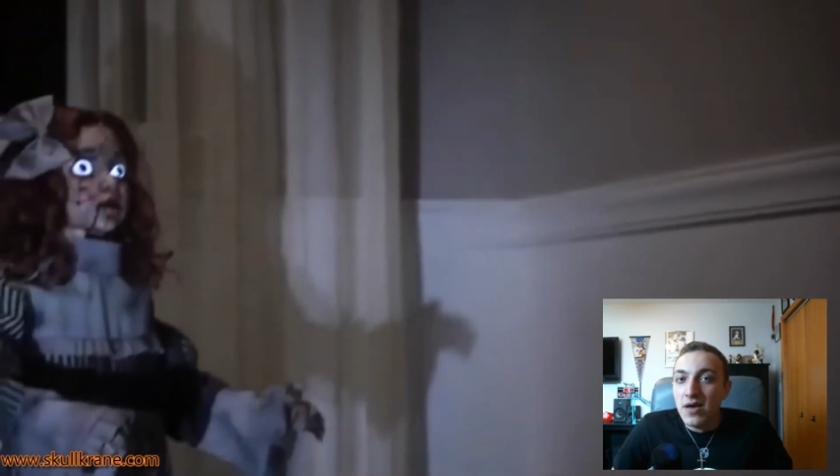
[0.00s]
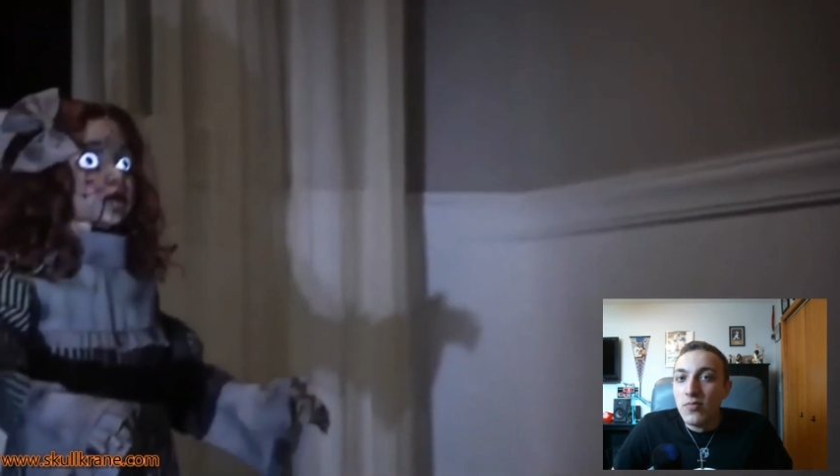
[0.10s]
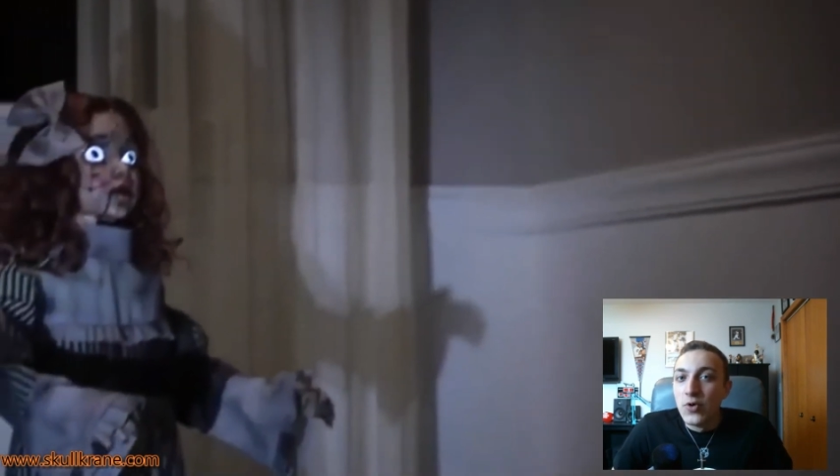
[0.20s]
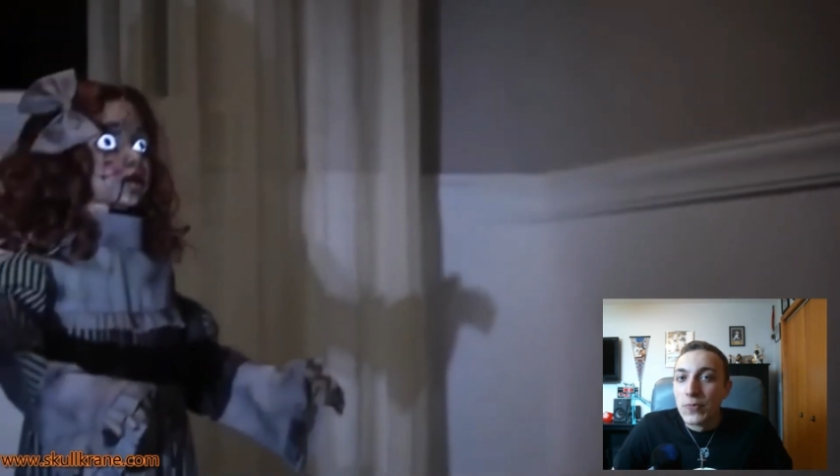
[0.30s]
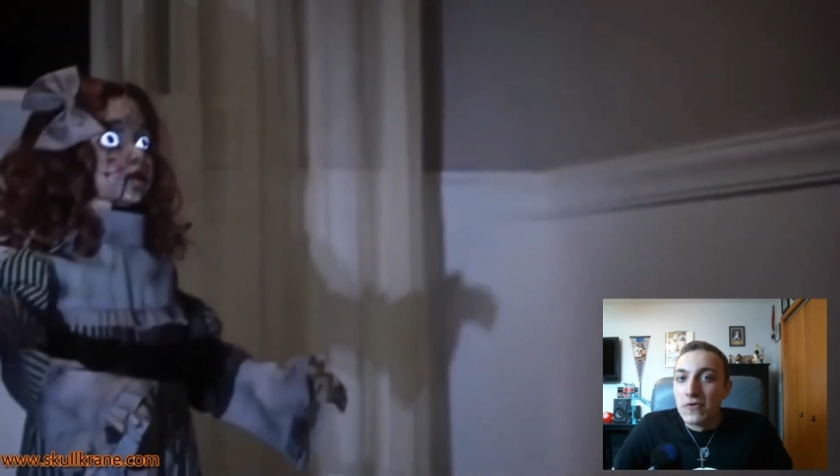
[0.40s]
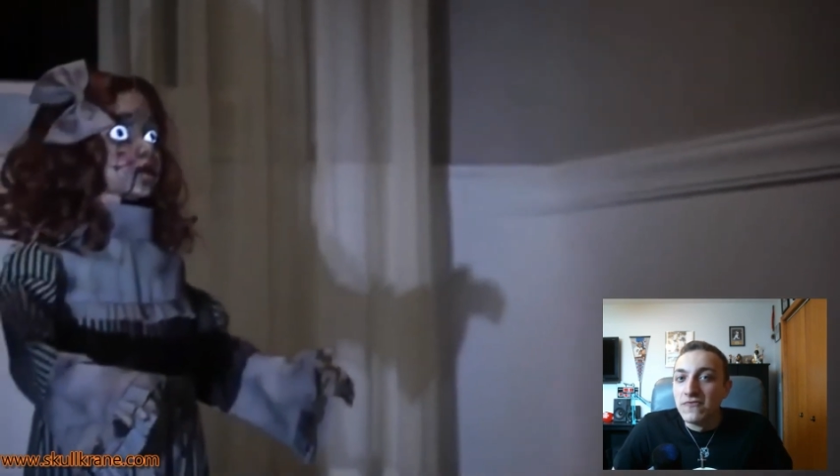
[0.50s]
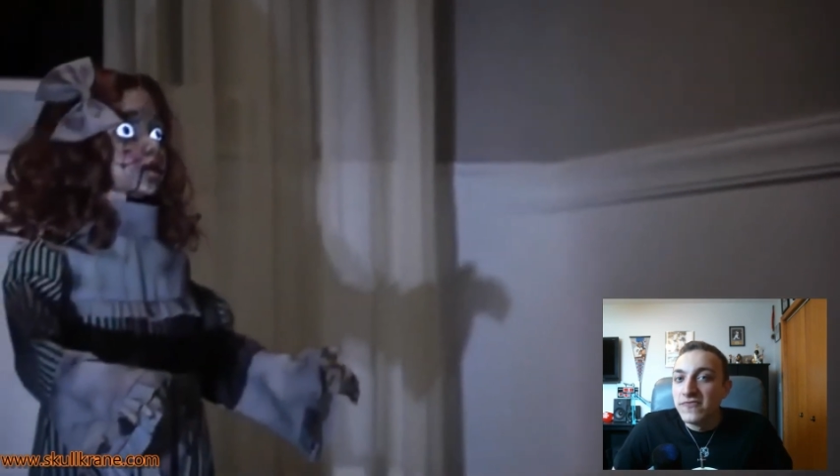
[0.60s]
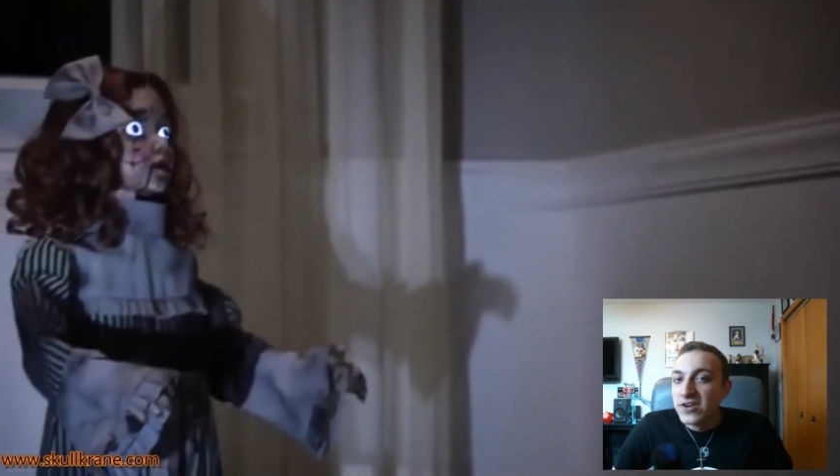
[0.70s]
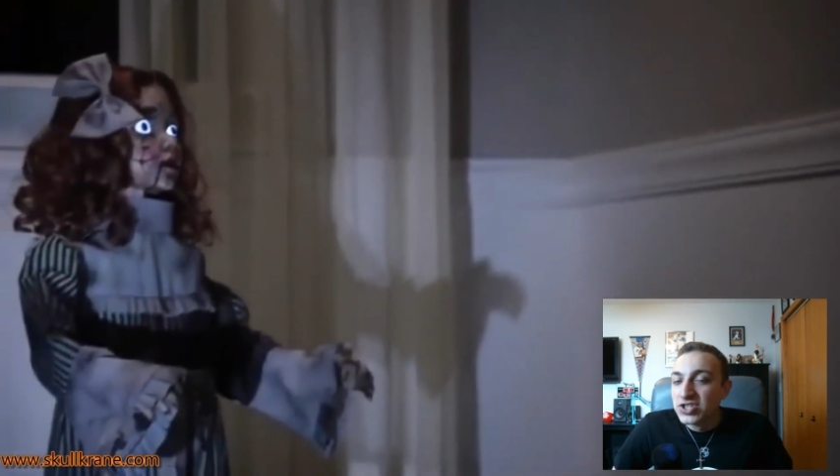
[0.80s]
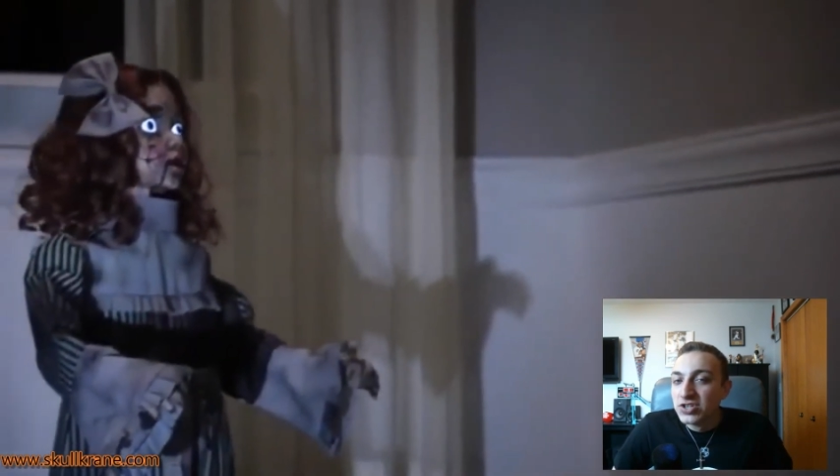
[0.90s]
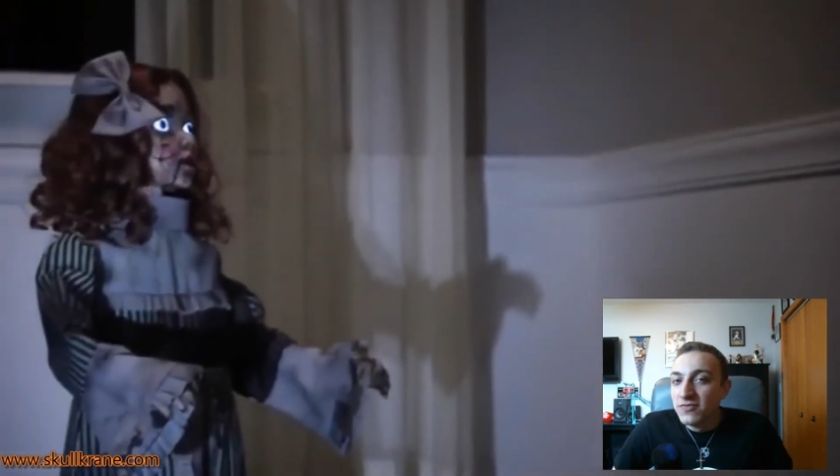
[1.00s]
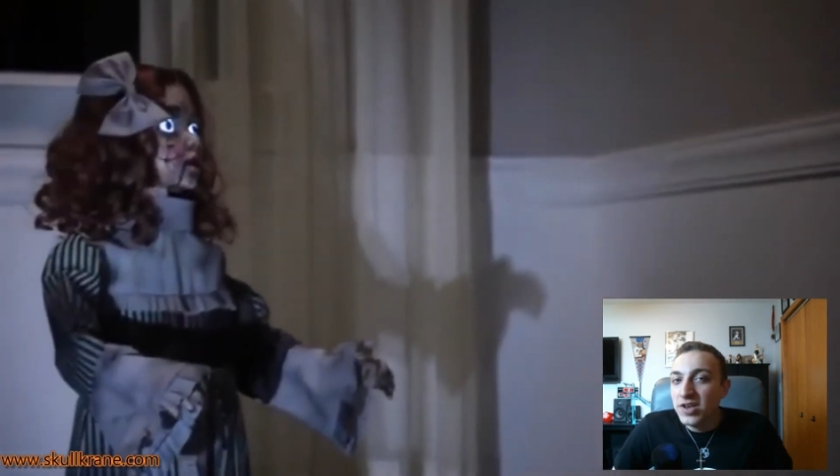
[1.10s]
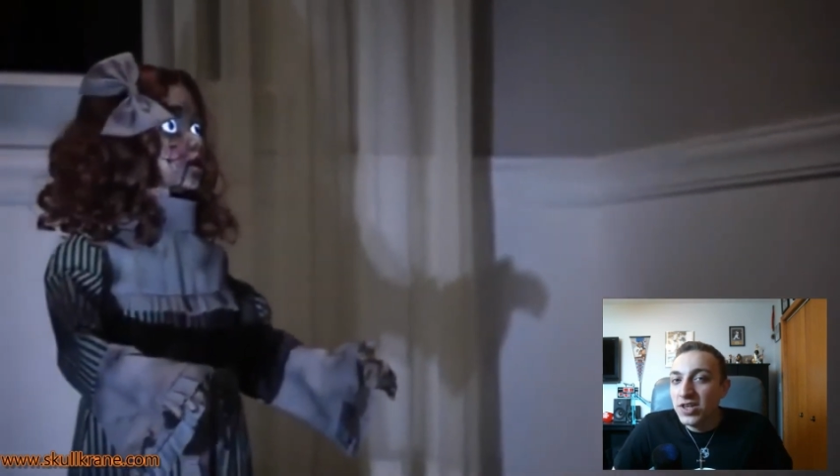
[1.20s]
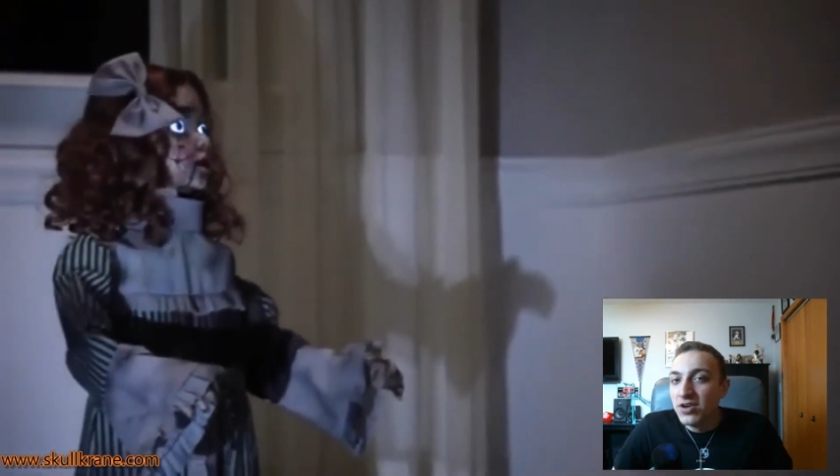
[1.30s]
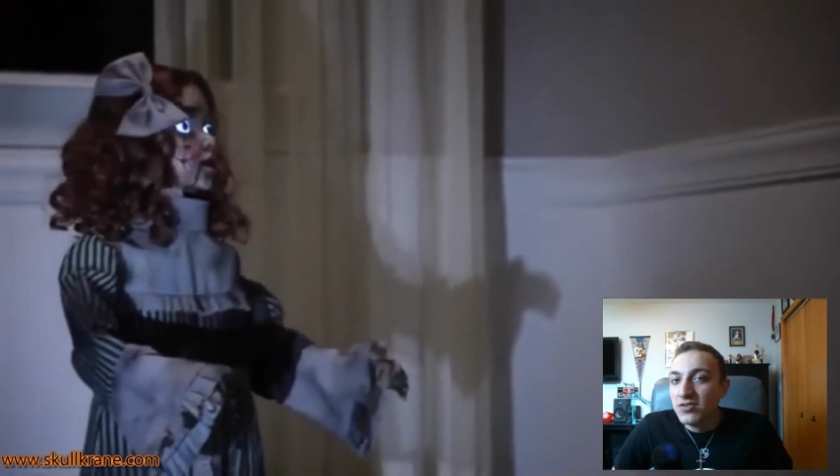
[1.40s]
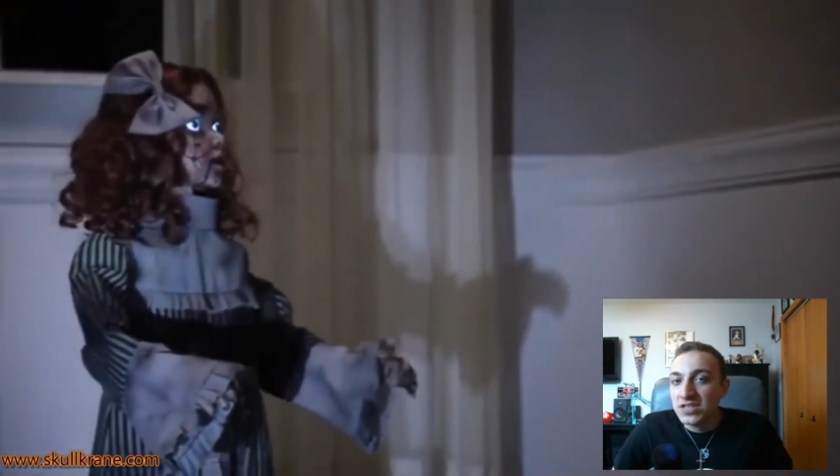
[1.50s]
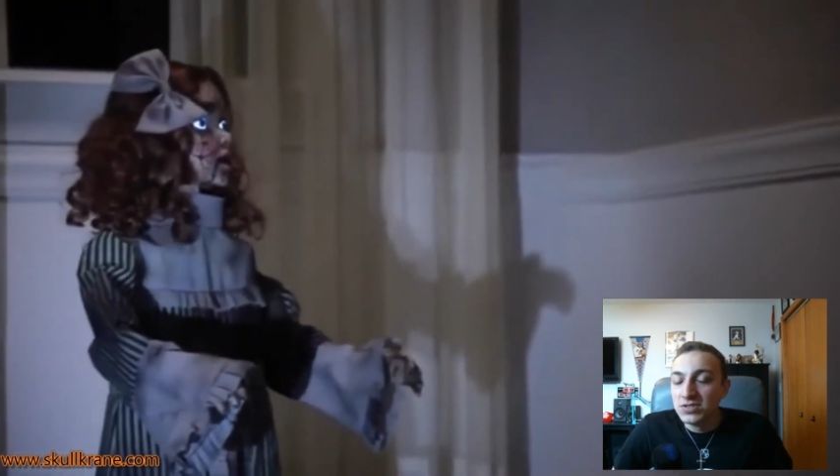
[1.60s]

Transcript: more professional videos.